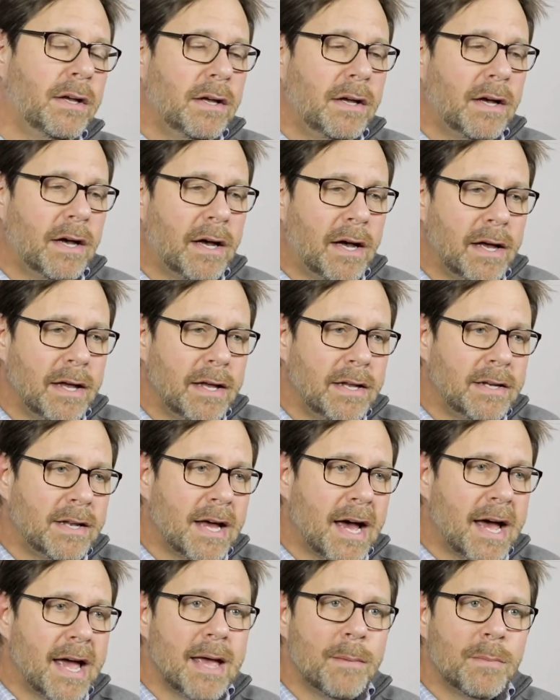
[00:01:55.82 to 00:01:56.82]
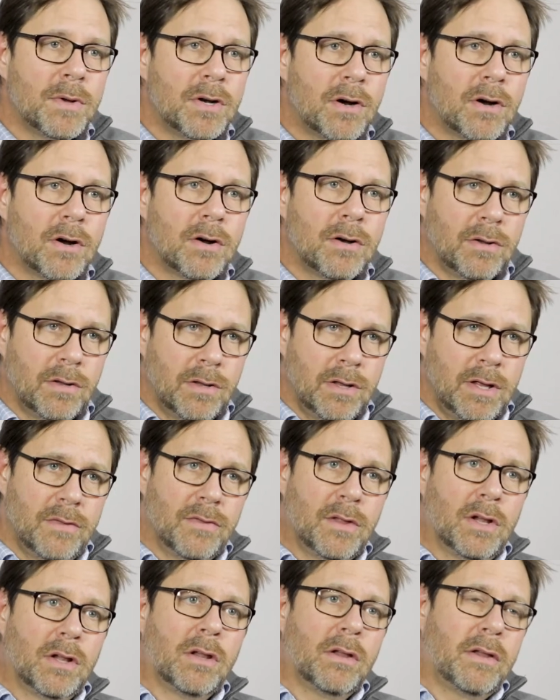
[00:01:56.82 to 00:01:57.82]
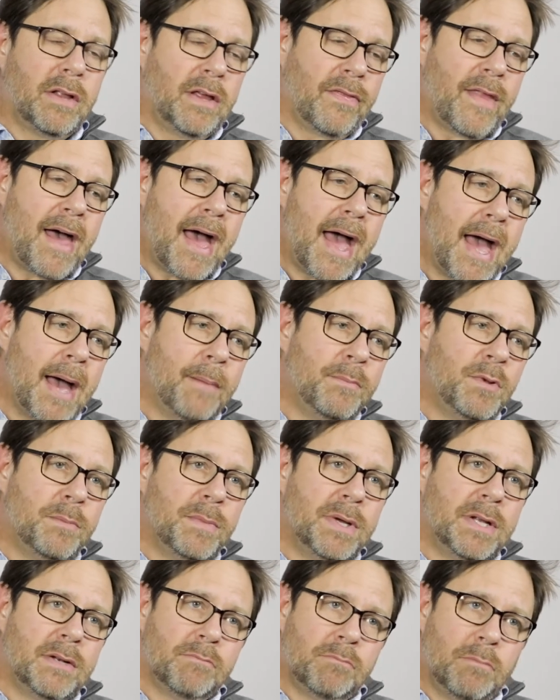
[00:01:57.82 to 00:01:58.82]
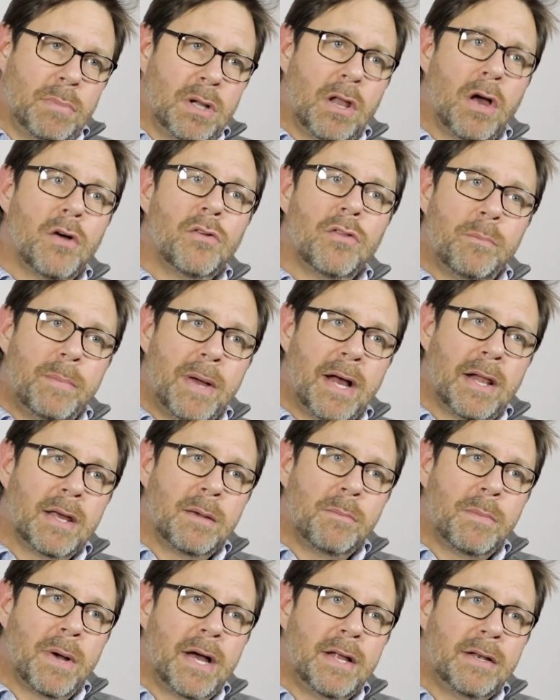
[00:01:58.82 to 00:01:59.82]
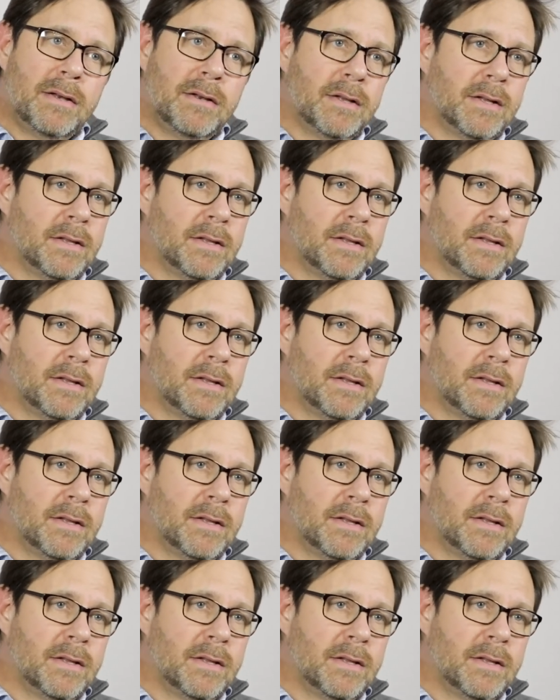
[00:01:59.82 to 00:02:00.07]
in diameter in the abdomen below the belly button,